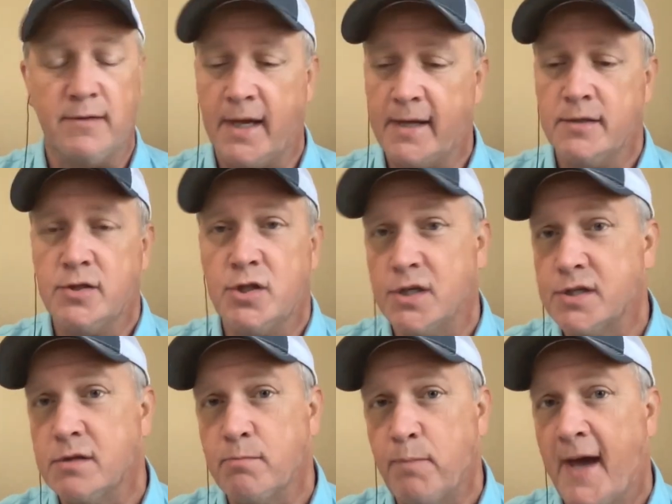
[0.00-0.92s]
They had
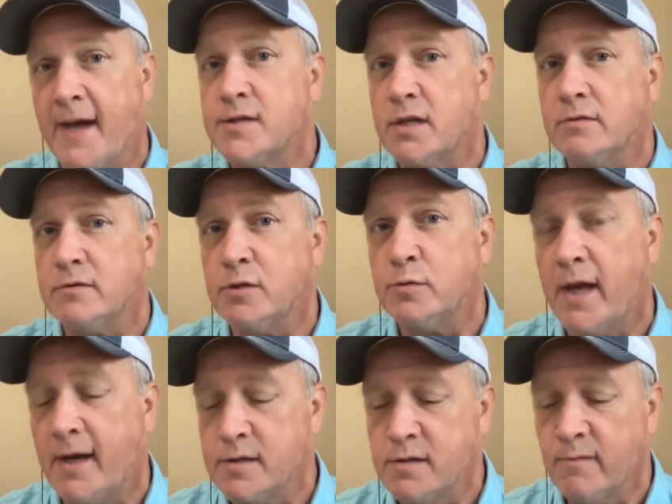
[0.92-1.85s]
just passed it in
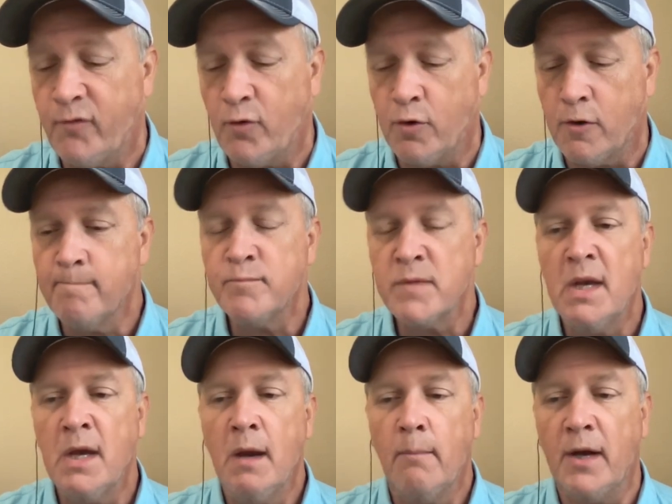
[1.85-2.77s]
2004,
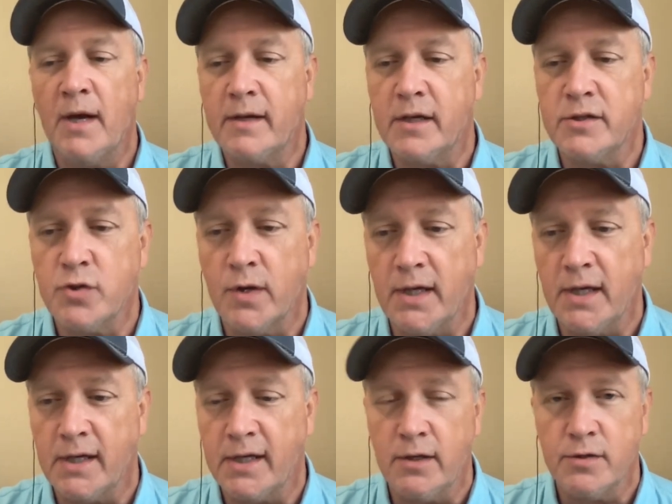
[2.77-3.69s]
but
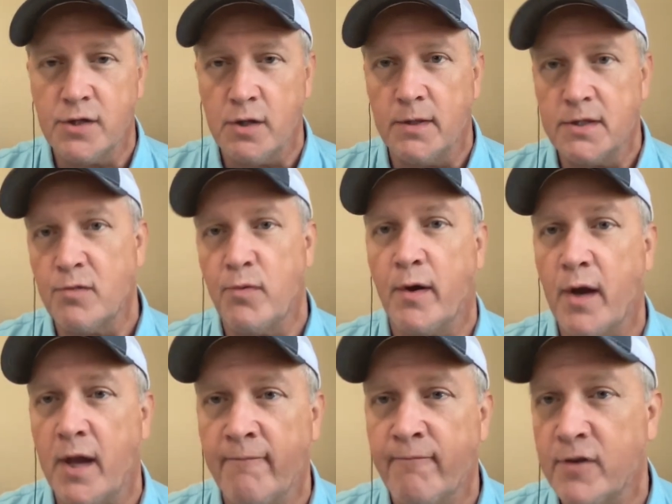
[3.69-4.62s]
Katrina killed so much of their
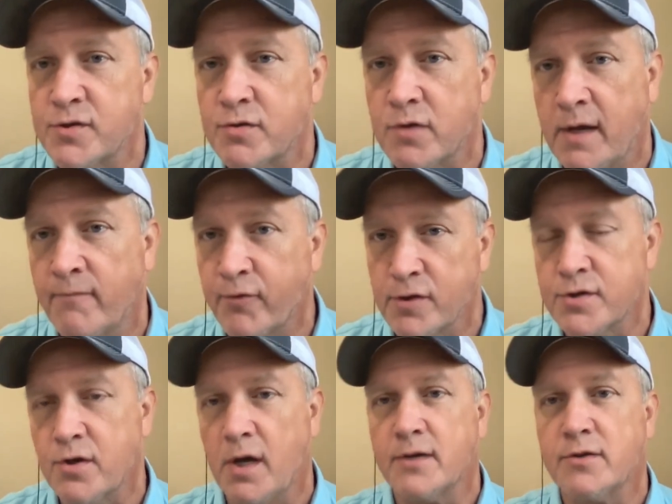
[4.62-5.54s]
infra-
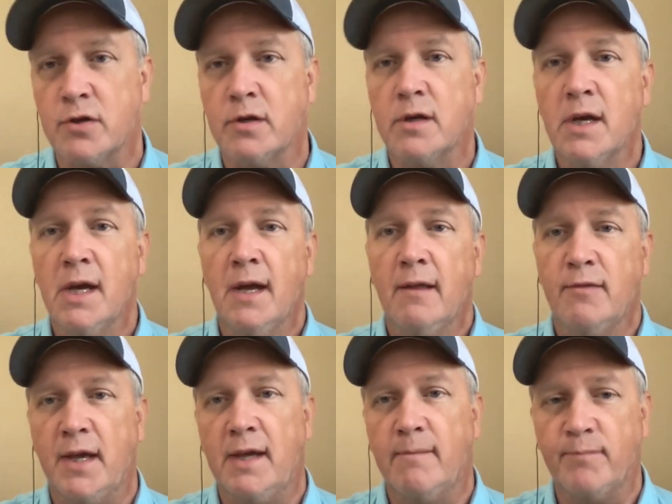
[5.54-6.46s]
infrastructure
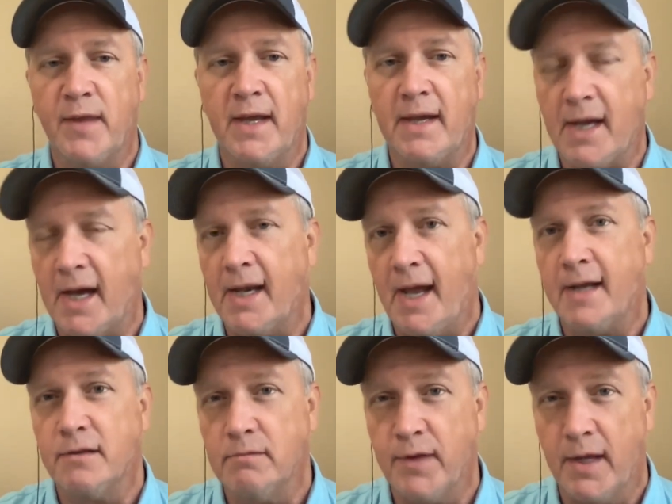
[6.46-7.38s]
that they kind of
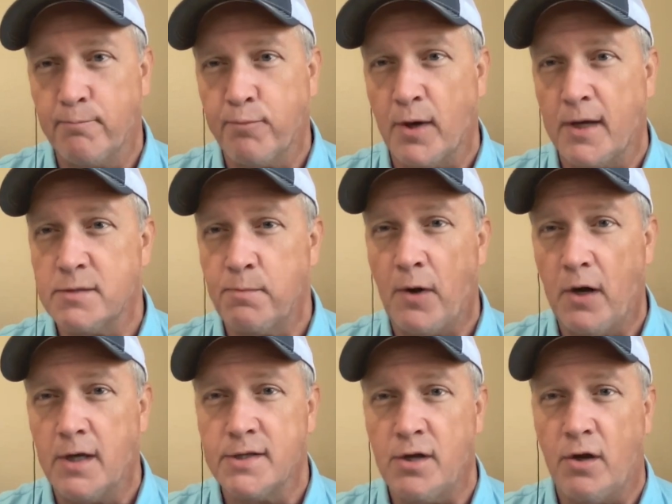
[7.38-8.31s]
had they pressed
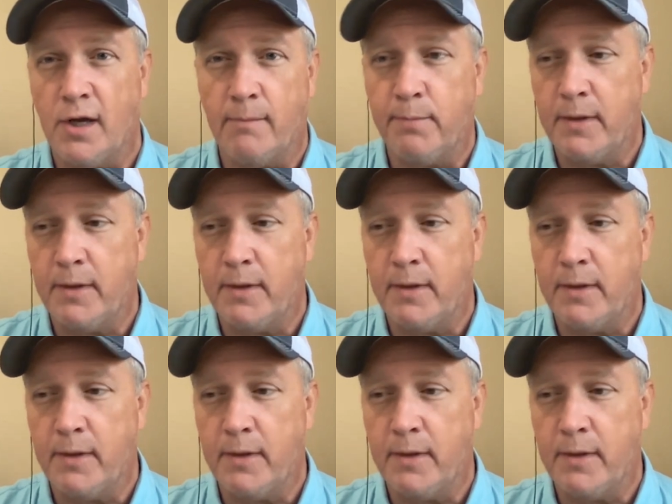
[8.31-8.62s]
pause on it.